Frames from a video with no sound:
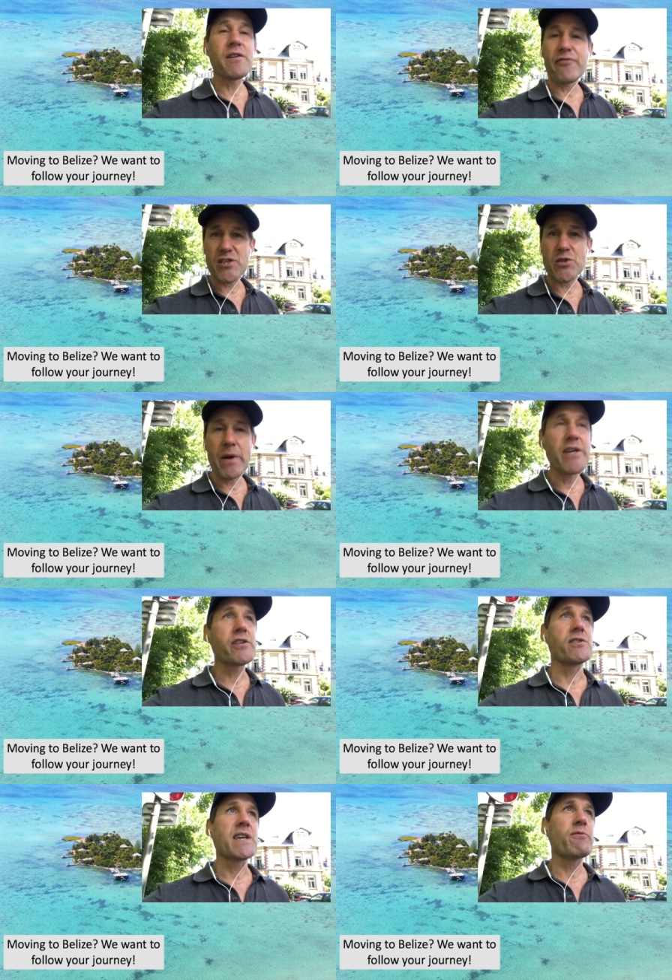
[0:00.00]
the
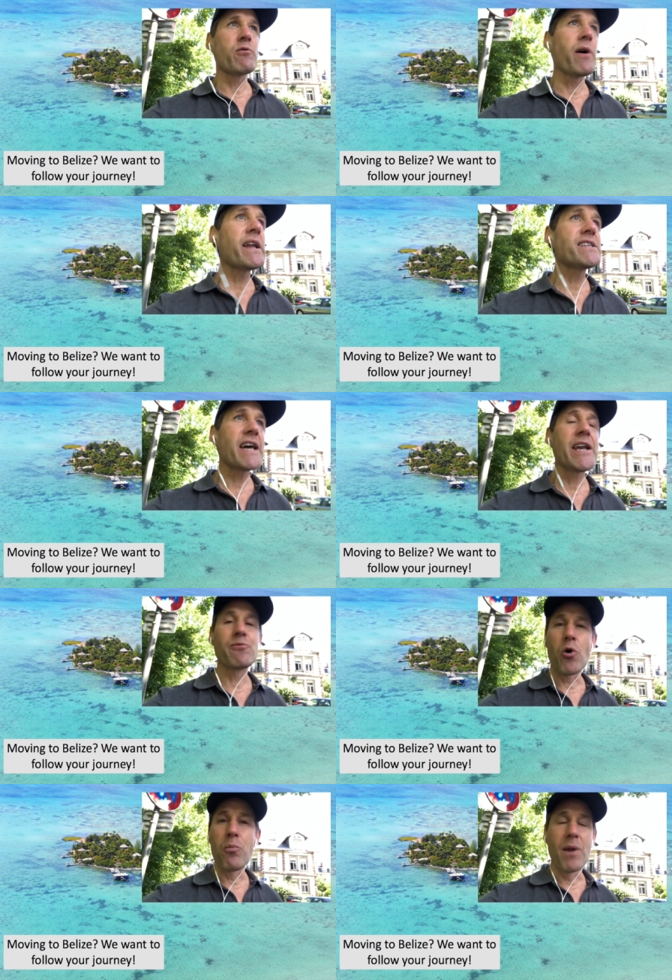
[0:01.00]
frustrations? Have you run into any
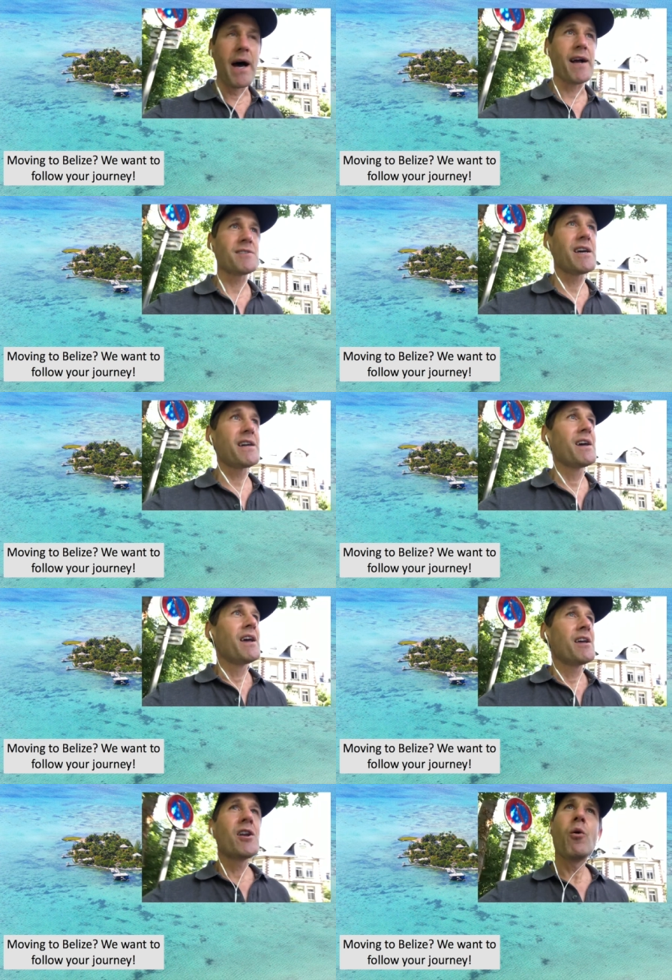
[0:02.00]
roadblocks? Like,
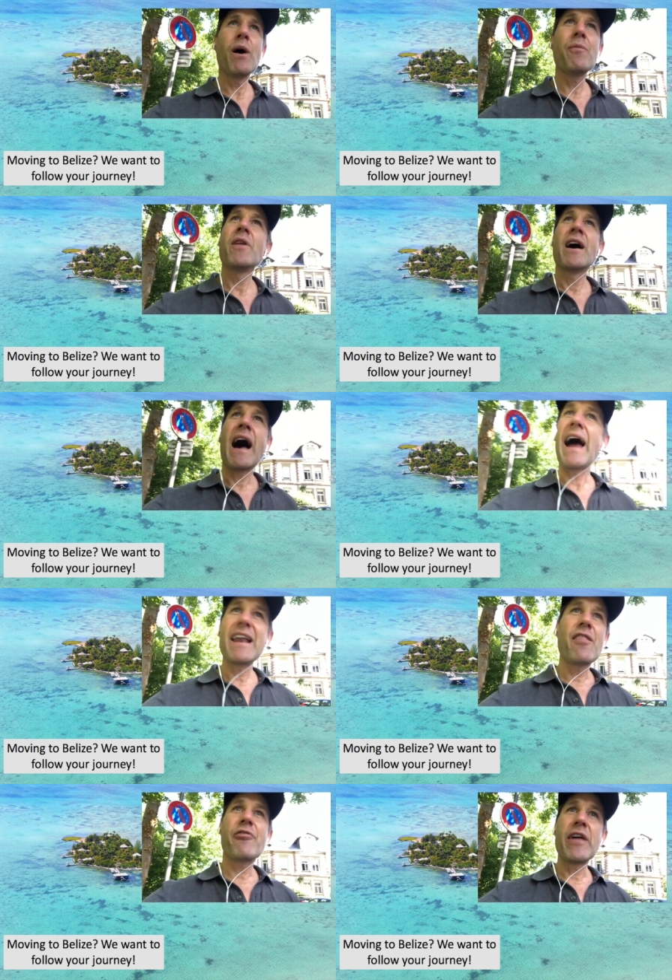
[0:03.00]
you know what? I
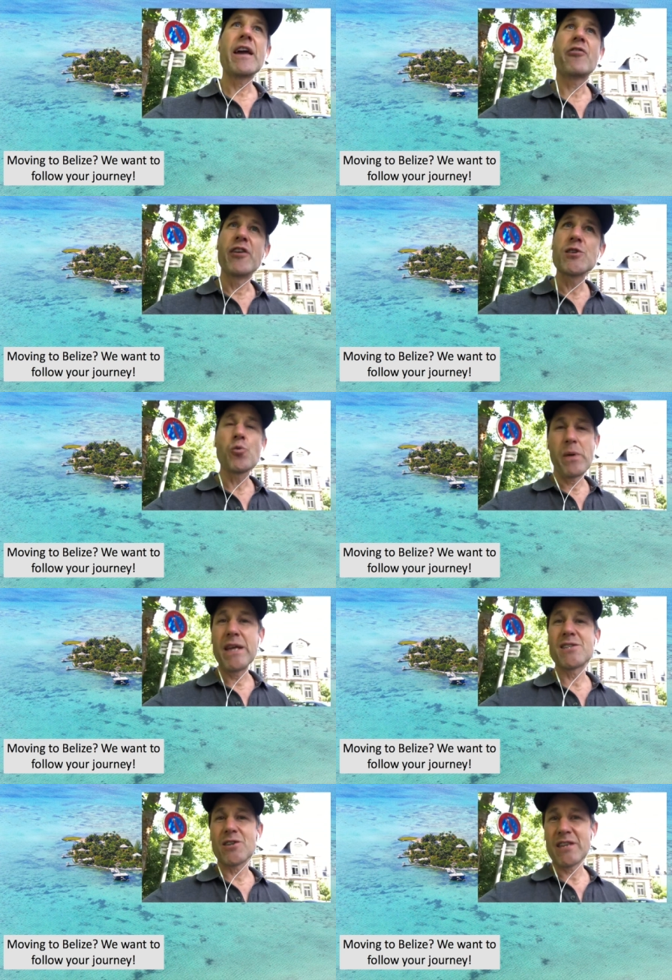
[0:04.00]
didn't think this would be
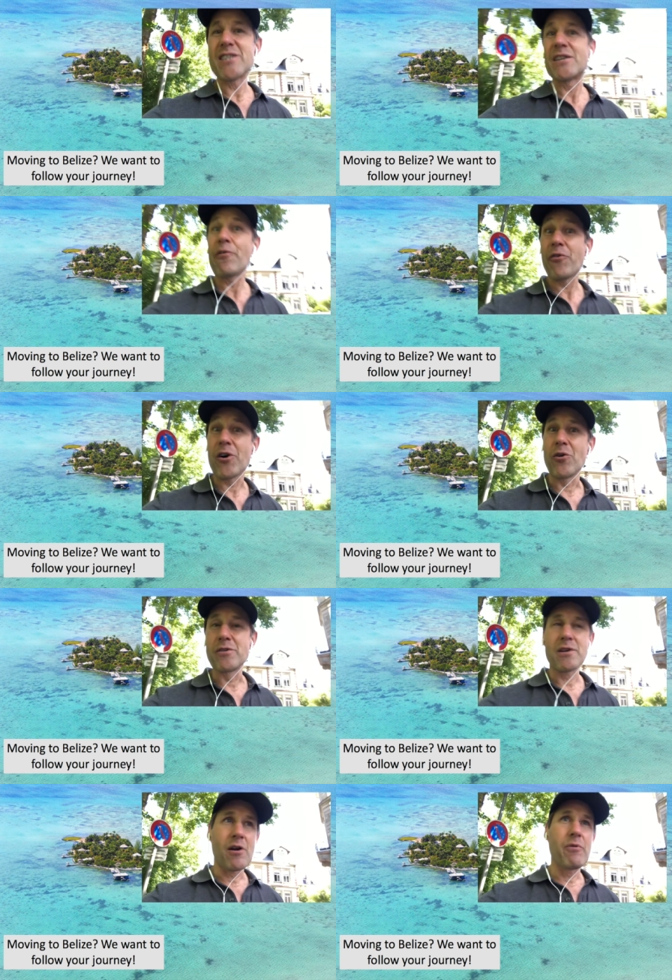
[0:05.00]
this
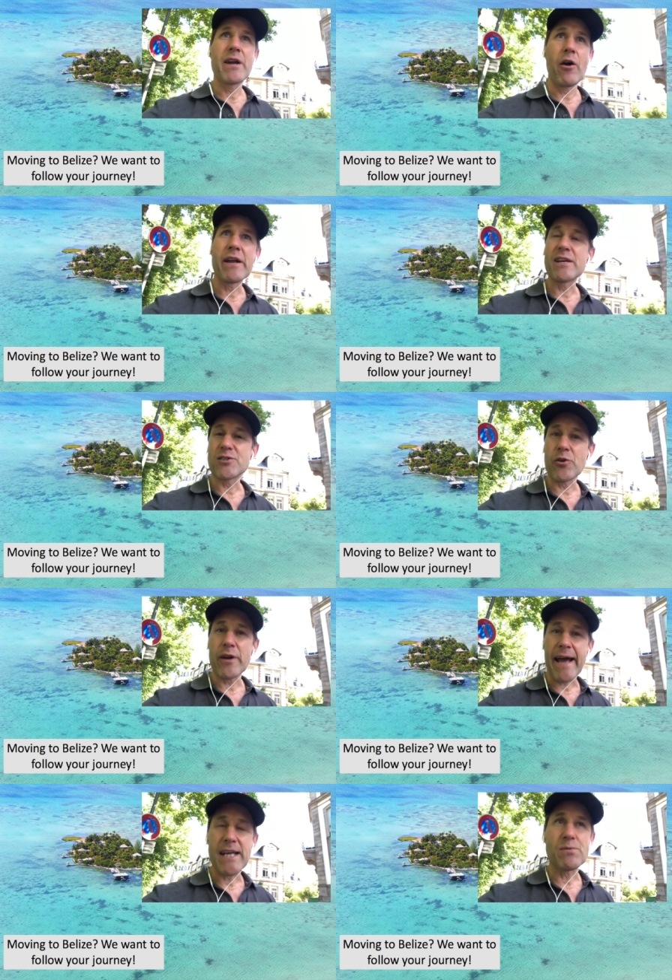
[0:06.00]
difficult regarding a
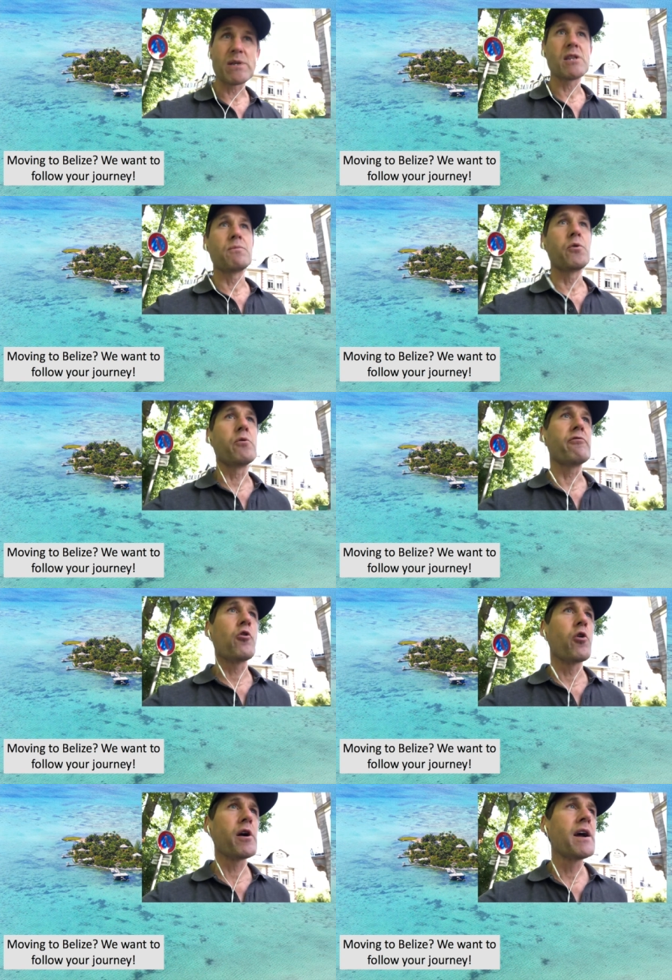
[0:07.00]
certain aspect of the move,
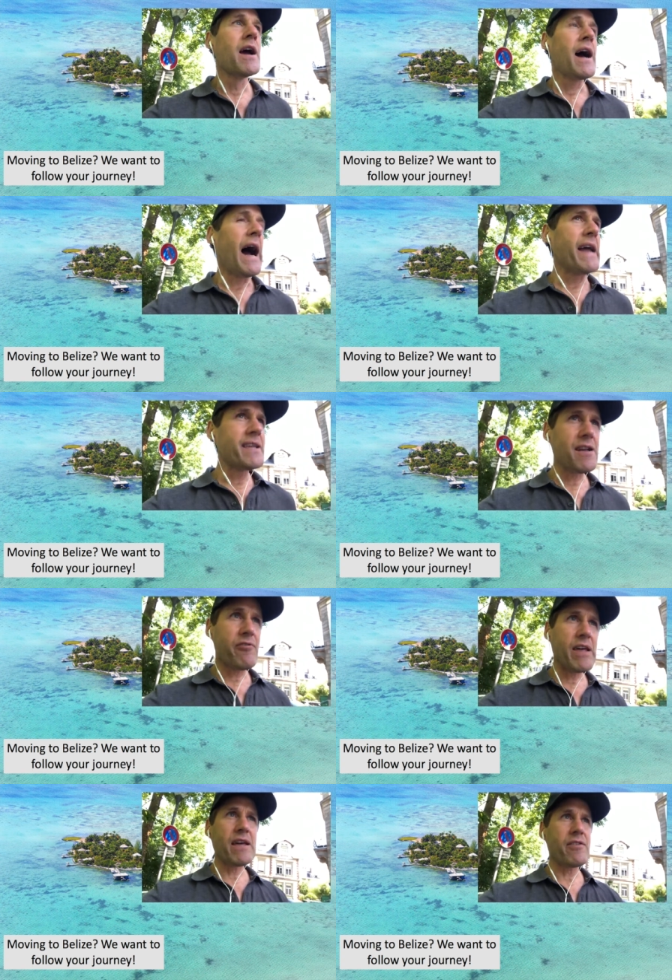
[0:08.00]
or I didn't
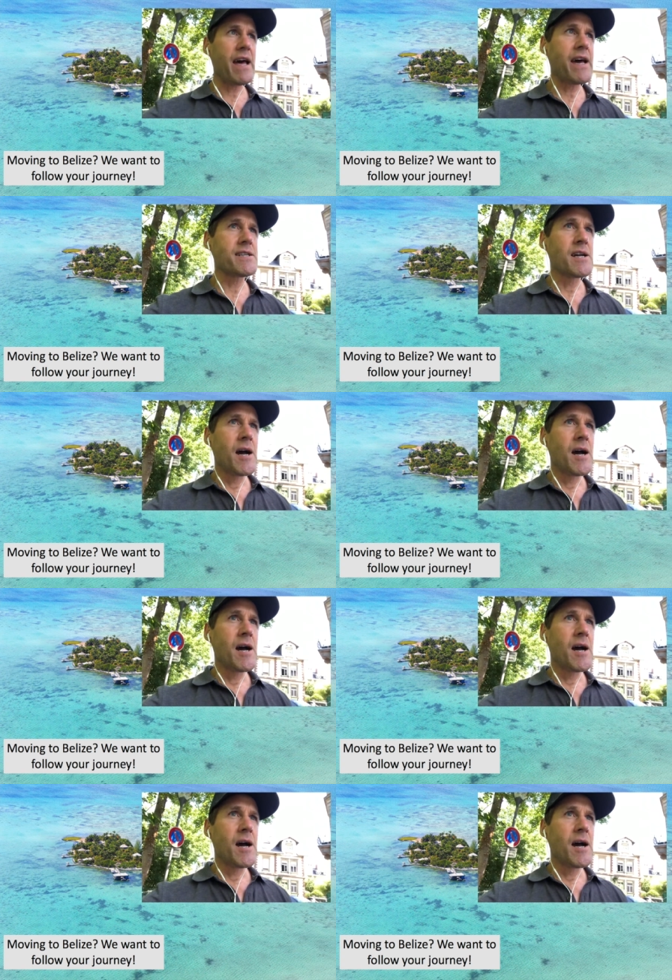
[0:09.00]
think that